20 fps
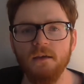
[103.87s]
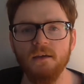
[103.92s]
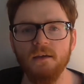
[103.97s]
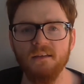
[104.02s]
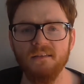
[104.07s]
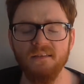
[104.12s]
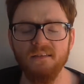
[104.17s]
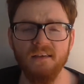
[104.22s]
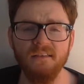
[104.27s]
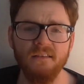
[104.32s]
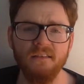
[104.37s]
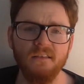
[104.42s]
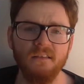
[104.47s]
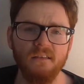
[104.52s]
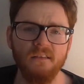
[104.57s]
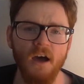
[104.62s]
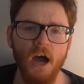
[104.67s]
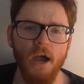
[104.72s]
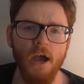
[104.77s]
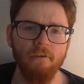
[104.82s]
He says in the
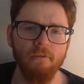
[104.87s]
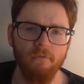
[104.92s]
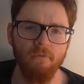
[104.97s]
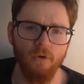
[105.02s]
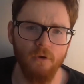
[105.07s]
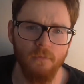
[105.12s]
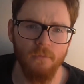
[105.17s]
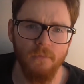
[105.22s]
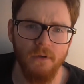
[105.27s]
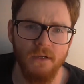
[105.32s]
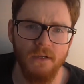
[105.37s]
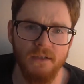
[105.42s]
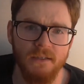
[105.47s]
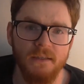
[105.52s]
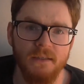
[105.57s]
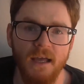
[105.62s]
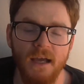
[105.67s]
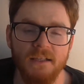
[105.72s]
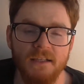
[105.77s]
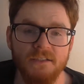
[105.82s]
diary room
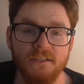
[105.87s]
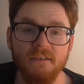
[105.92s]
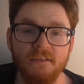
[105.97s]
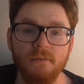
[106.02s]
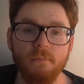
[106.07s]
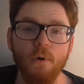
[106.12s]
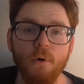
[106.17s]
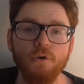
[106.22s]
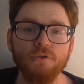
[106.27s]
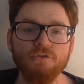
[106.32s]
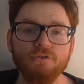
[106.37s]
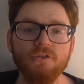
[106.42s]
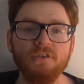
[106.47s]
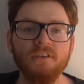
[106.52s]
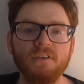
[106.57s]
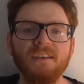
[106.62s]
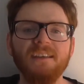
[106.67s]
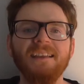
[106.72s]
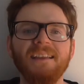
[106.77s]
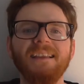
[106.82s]
that she's
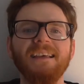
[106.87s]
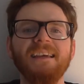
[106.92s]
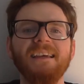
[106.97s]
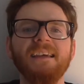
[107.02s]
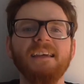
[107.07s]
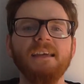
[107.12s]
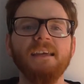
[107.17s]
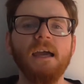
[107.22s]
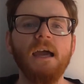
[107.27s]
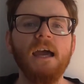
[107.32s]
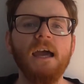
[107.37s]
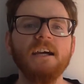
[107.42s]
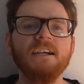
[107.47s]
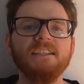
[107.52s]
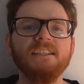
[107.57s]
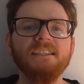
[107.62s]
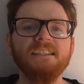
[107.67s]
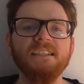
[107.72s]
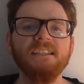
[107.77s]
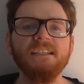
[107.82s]
emotionally
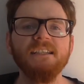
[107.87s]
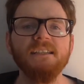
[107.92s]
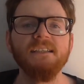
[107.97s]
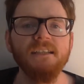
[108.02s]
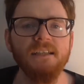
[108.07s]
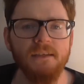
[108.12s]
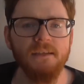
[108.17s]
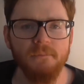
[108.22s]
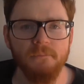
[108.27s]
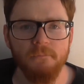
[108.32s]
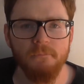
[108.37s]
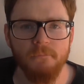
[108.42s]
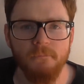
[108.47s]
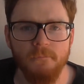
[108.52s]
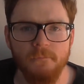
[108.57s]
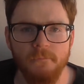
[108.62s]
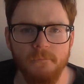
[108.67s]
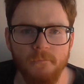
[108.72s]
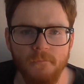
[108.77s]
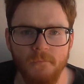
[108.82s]
needy
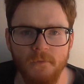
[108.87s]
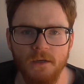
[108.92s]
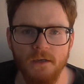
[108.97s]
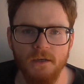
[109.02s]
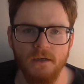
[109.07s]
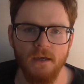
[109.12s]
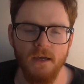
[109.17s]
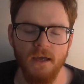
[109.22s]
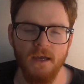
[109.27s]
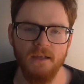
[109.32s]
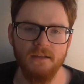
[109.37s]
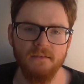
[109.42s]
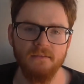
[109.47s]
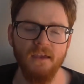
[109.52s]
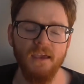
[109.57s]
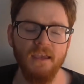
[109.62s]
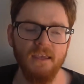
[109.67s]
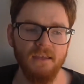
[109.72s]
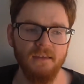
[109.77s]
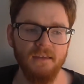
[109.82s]
and
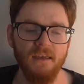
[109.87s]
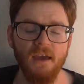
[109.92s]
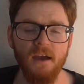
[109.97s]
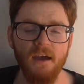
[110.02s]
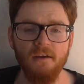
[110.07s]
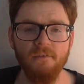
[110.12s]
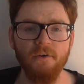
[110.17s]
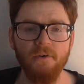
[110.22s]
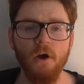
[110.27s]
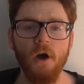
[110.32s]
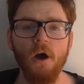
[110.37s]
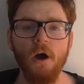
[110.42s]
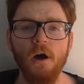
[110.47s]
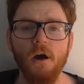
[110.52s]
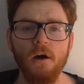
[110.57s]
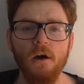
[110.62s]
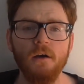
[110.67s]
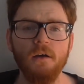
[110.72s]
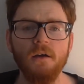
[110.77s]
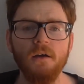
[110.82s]
taking care of
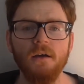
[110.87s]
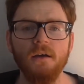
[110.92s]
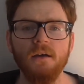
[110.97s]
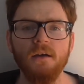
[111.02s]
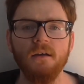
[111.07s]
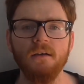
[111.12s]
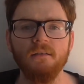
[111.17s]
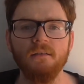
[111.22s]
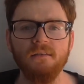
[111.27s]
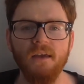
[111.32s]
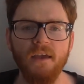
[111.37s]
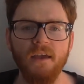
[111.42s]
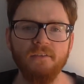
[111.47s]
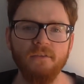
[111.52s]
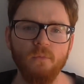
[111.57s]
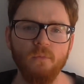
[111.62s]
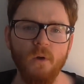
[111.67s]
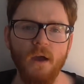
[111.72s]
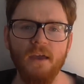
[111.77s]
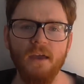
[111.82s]
her takes
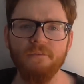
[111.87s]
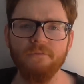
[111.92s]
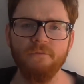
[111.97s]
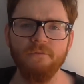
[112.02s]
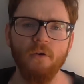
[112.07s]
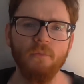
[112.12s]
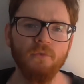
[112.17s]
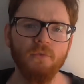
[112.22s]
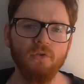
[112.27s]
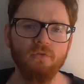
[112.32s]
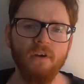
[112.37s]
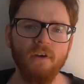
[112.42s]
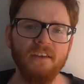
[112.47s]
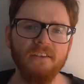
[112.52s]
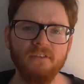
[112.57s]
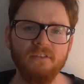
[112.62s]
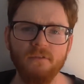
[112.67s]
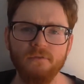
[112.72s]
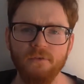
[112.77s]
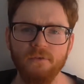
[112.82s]
away from the
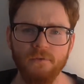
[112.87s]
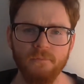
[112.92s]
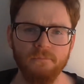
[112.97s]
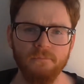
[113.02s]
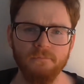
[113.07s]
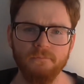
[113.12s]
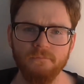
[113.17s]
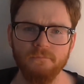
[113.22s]
rest of them.